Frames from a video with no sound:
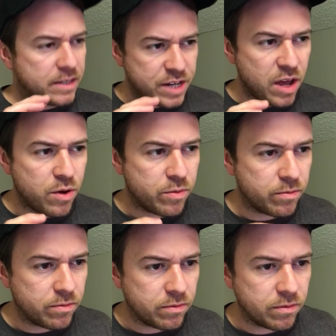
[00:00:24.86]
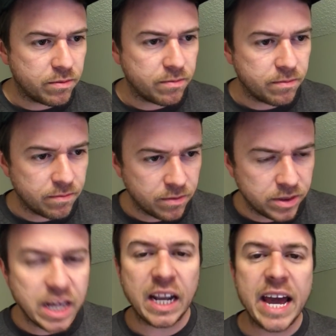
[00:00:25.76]
to
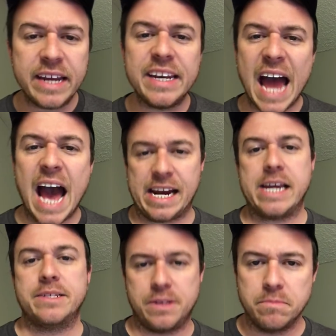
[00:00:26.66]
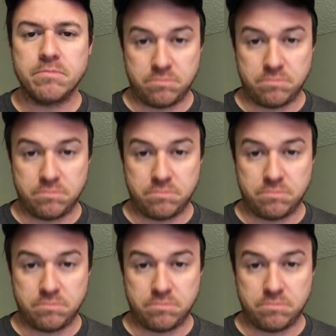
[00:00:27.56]
the late 90s.